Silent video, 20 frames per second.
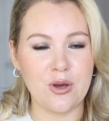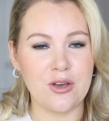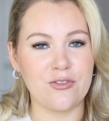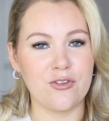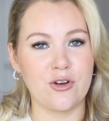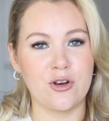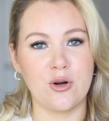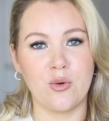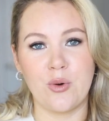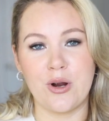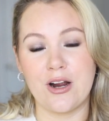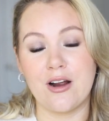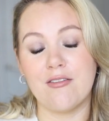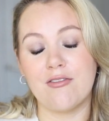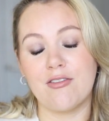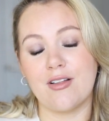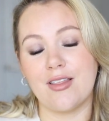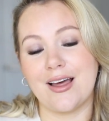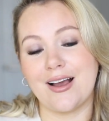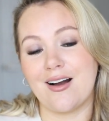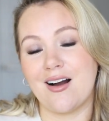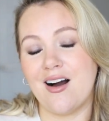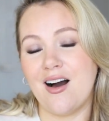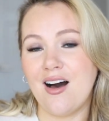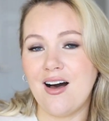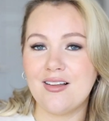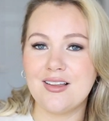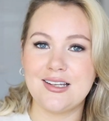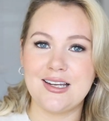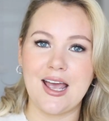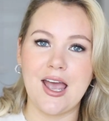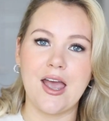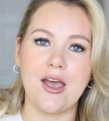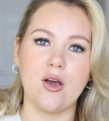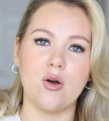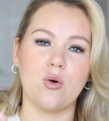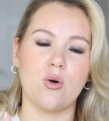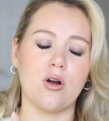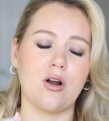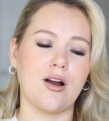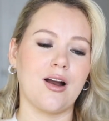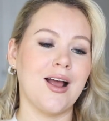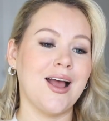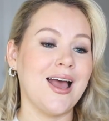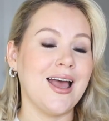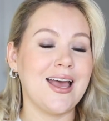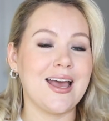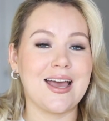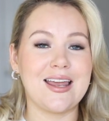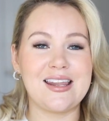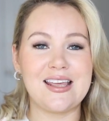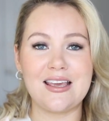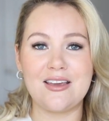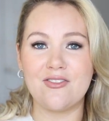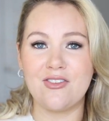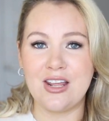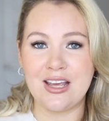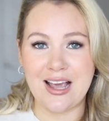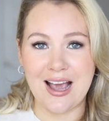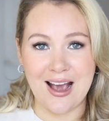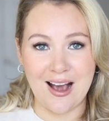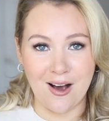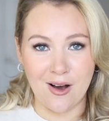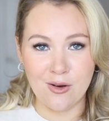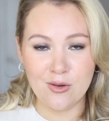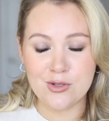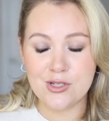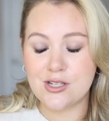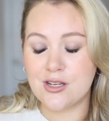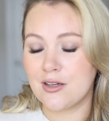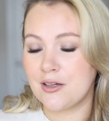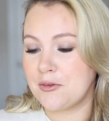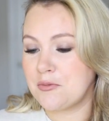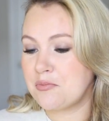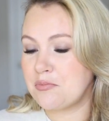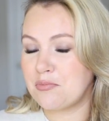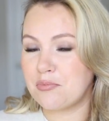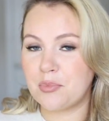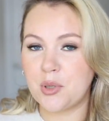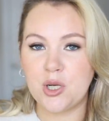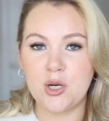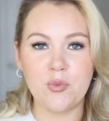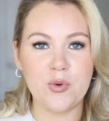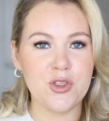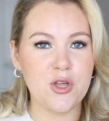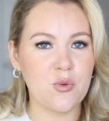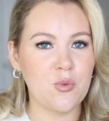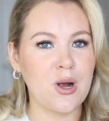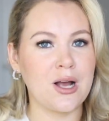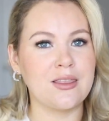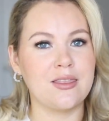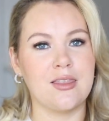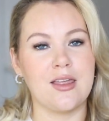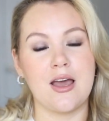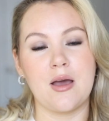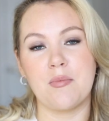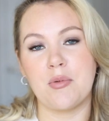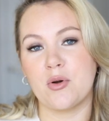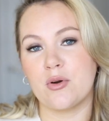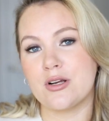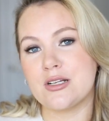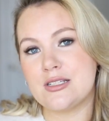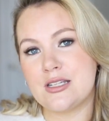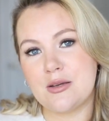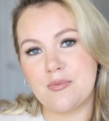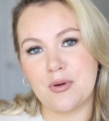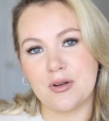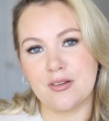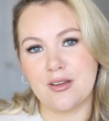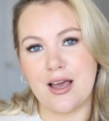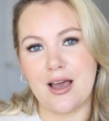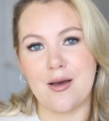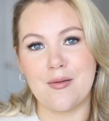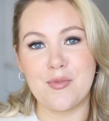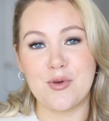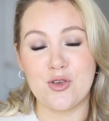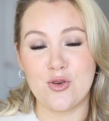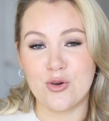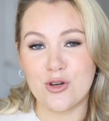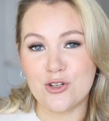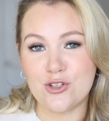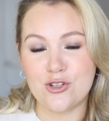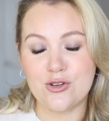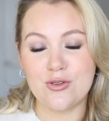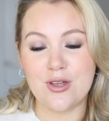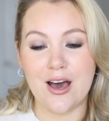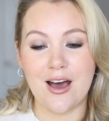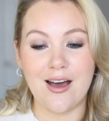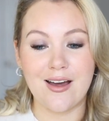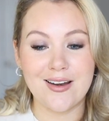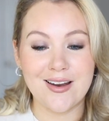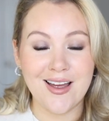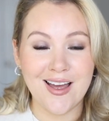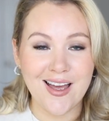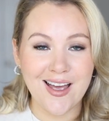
If you're gonna wear it for like a holiday or an evening out, put it with a red lip or a deeper lip. You can do that.